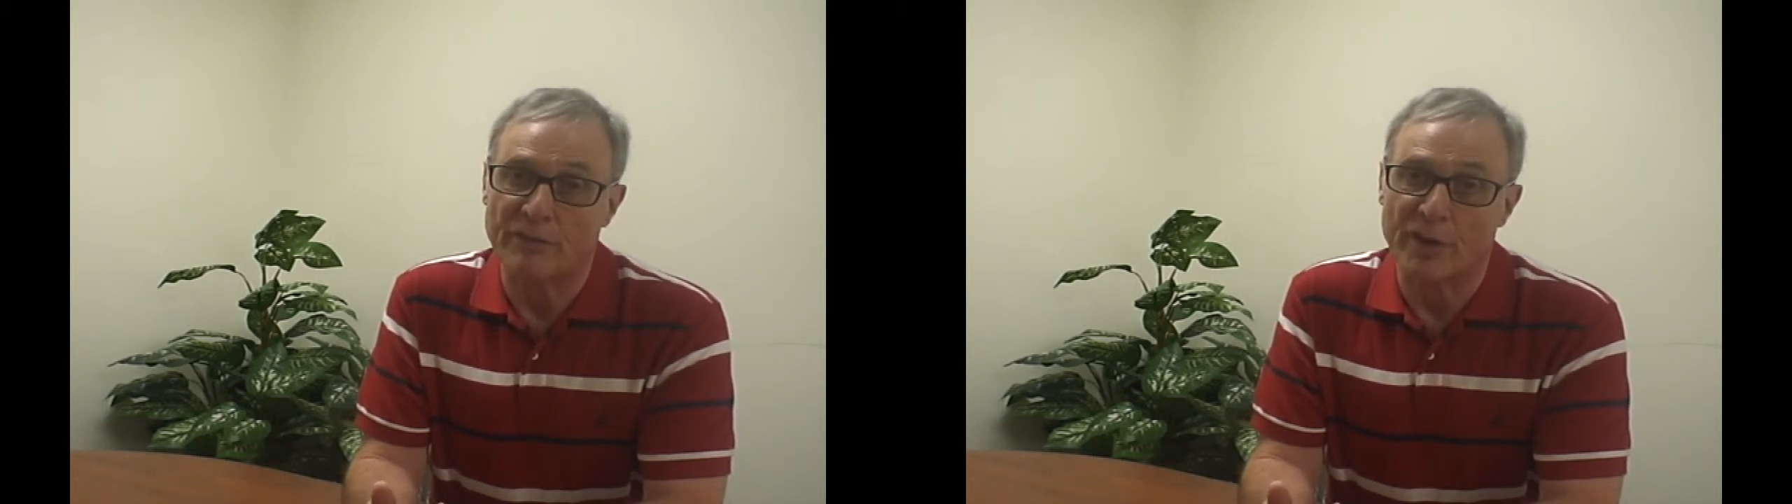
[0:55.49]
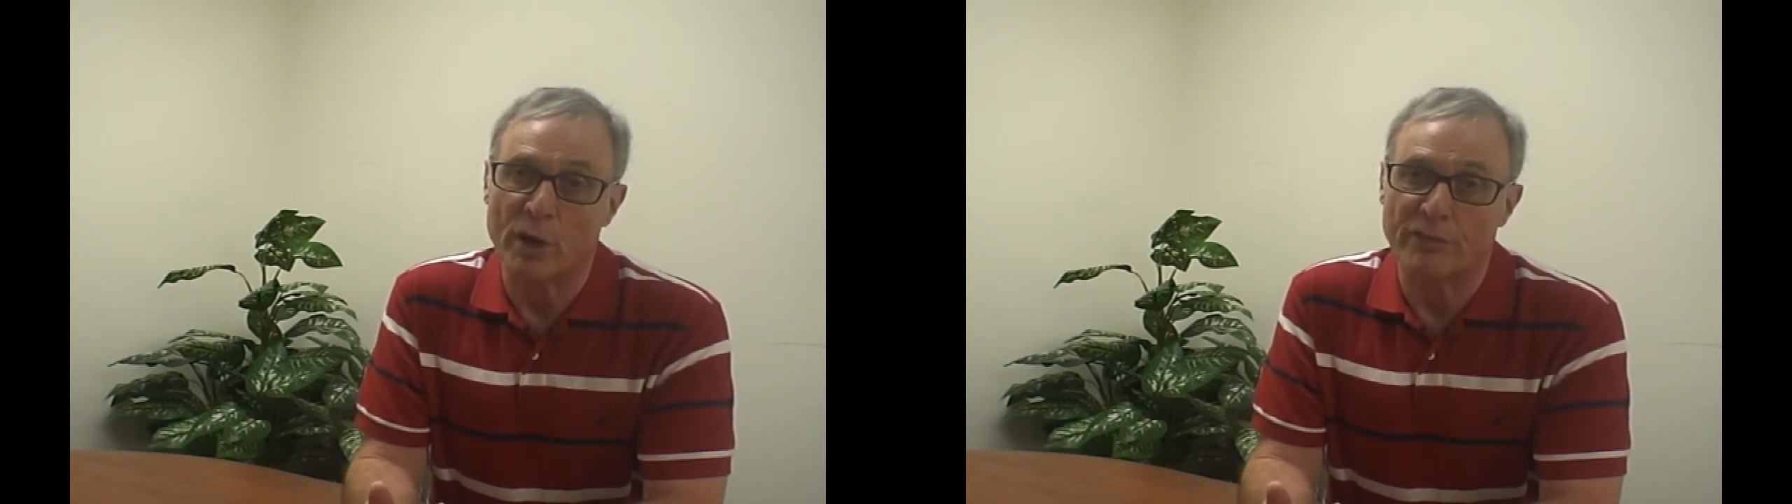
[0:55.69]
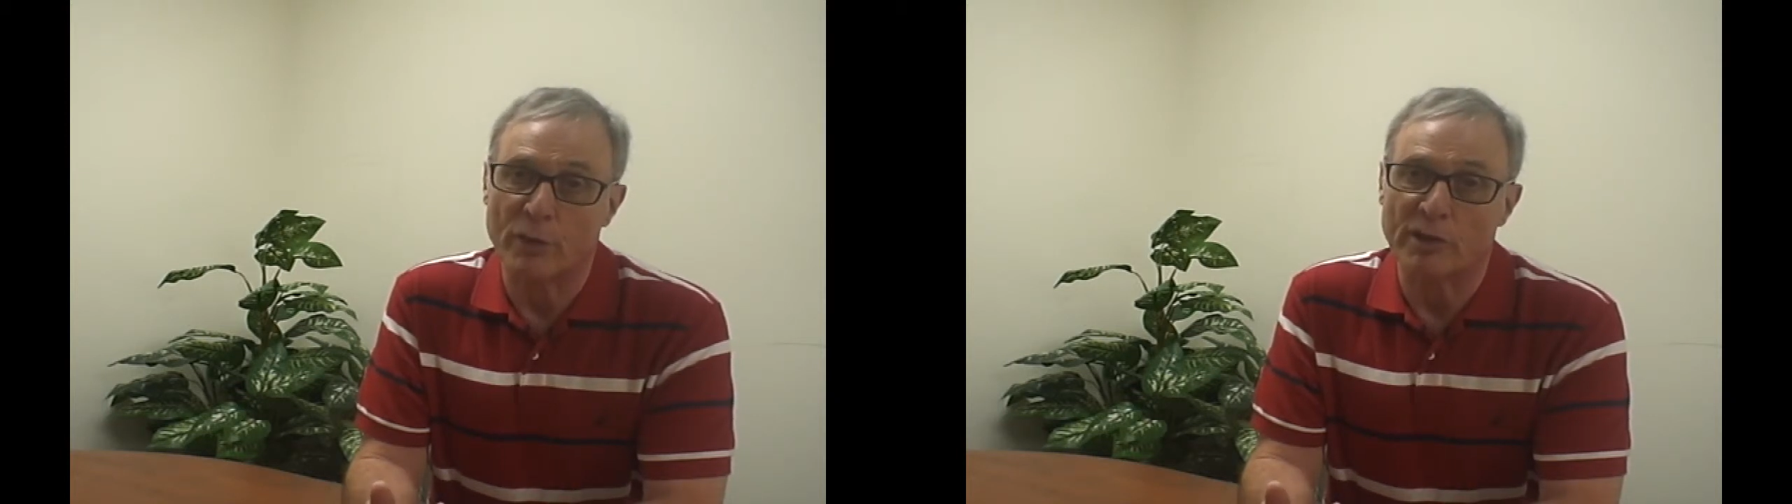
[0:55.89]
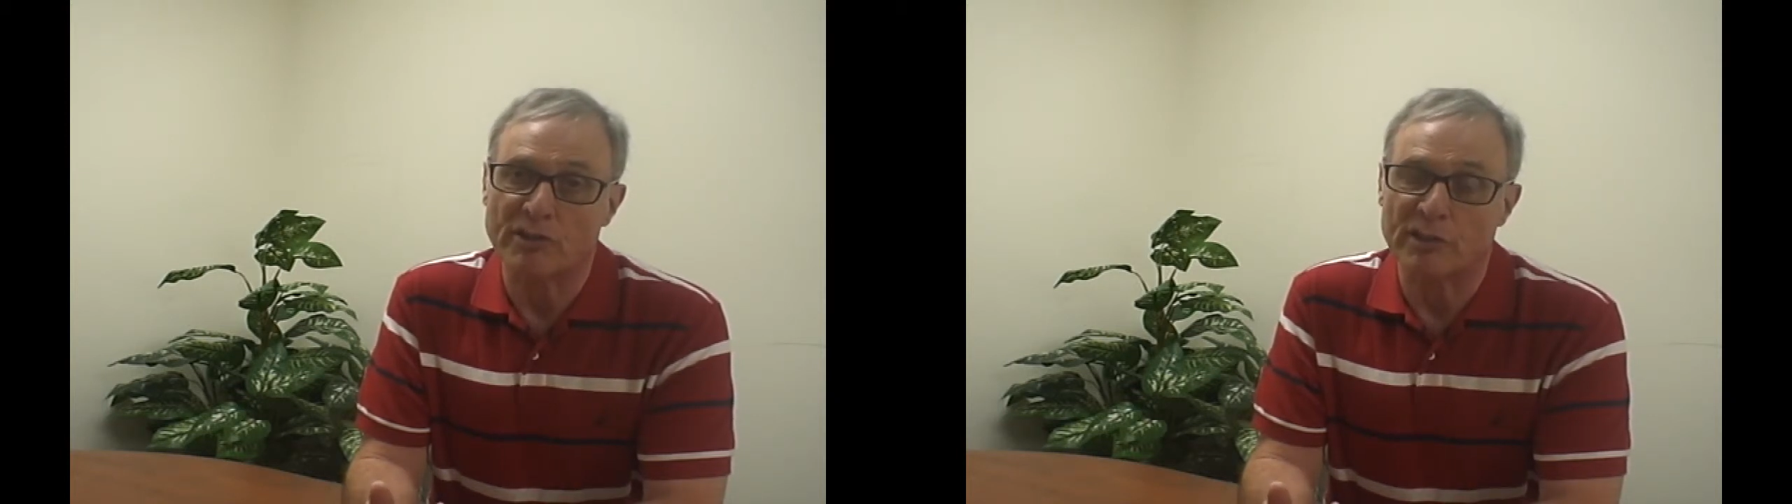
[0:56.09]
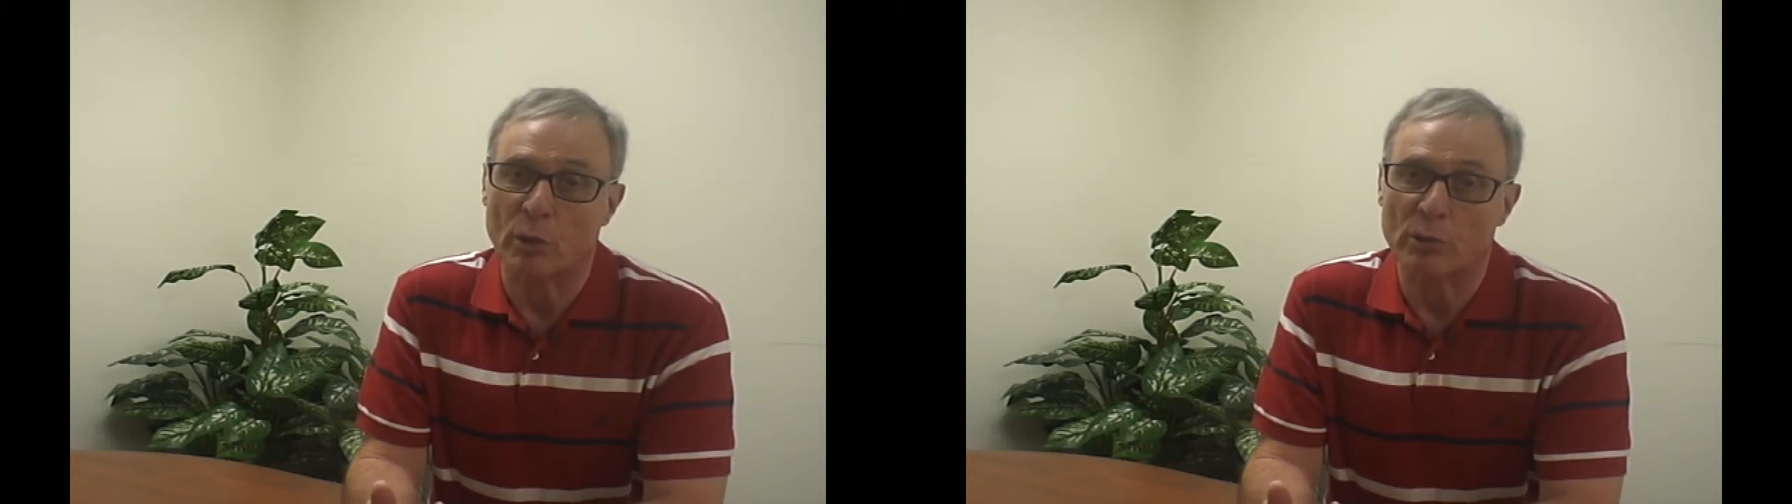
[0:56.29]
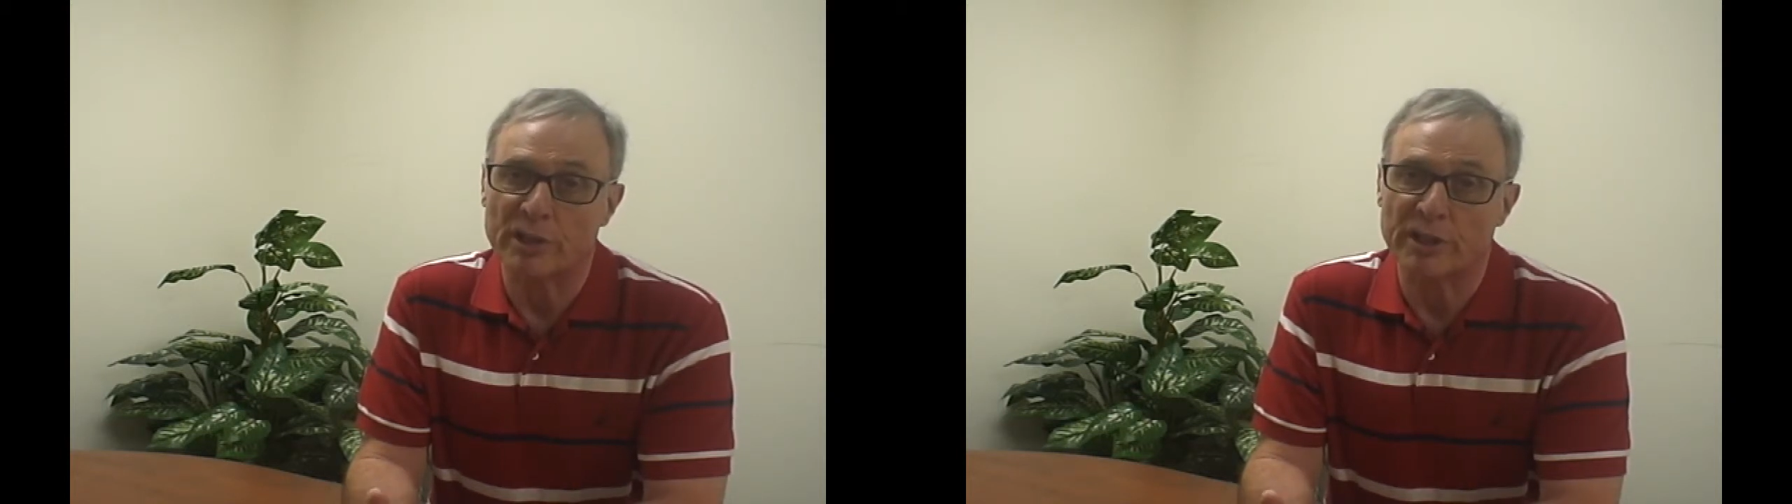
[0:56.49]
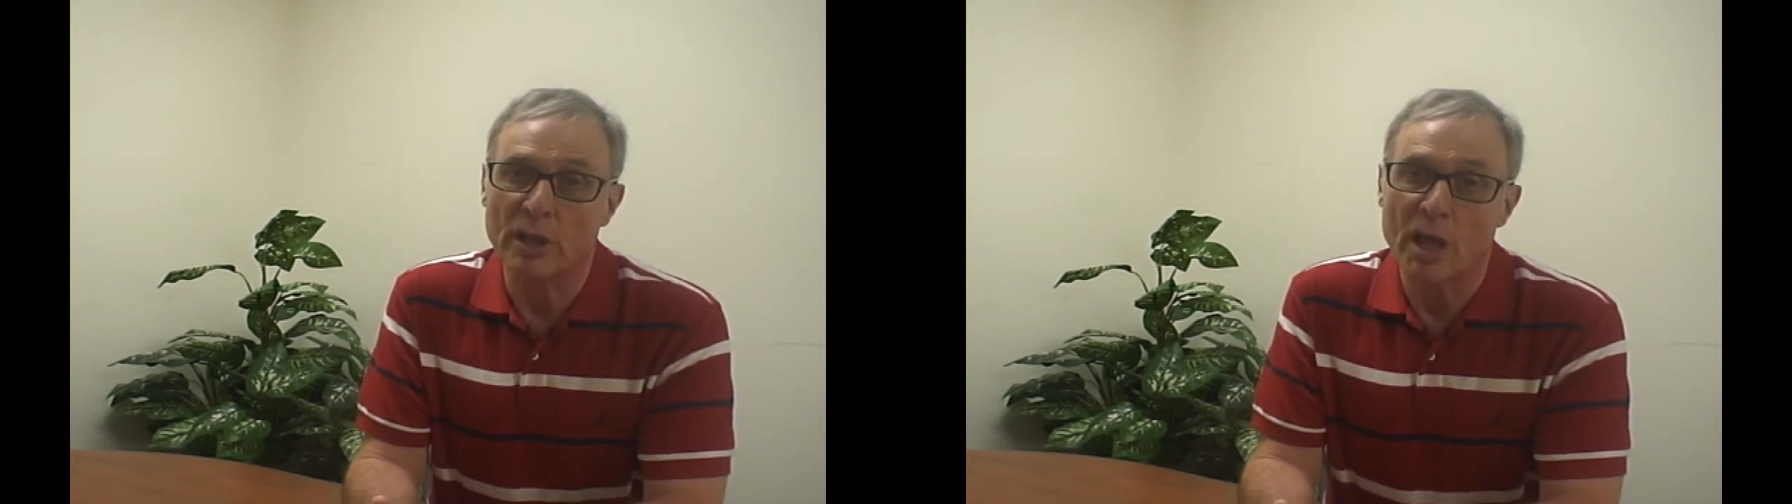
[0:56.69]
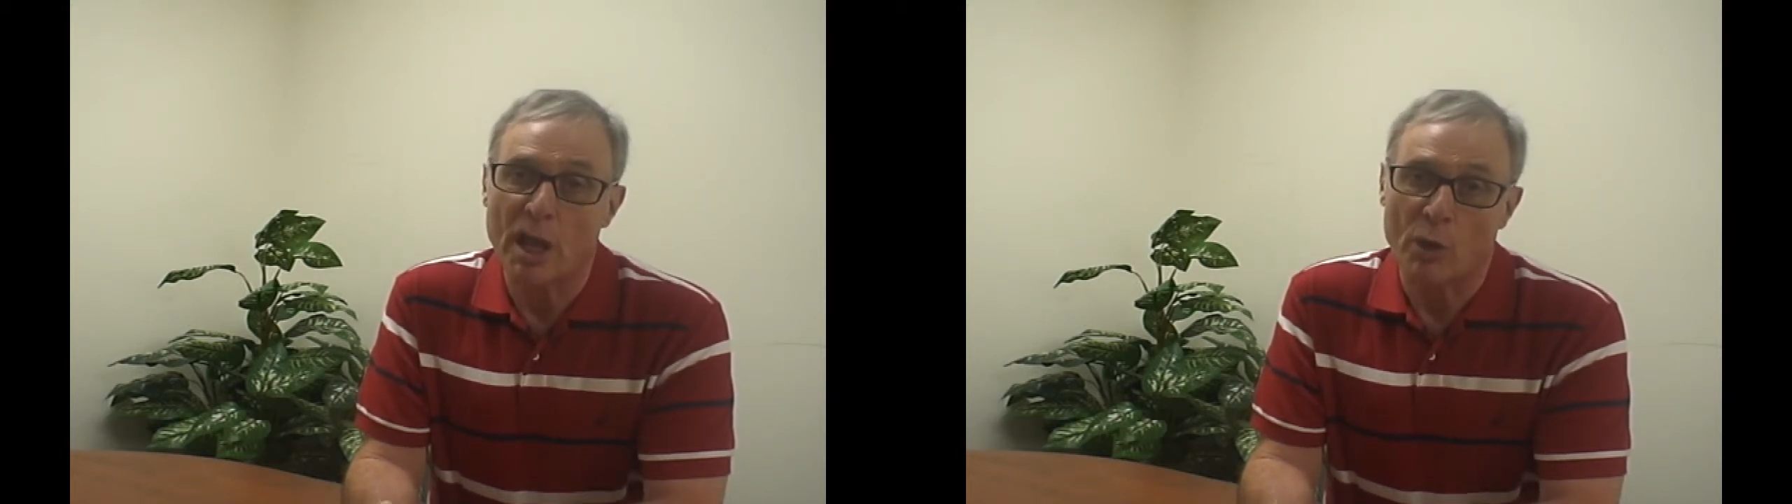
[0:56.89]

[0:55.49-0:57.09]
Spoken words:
very, very slowly,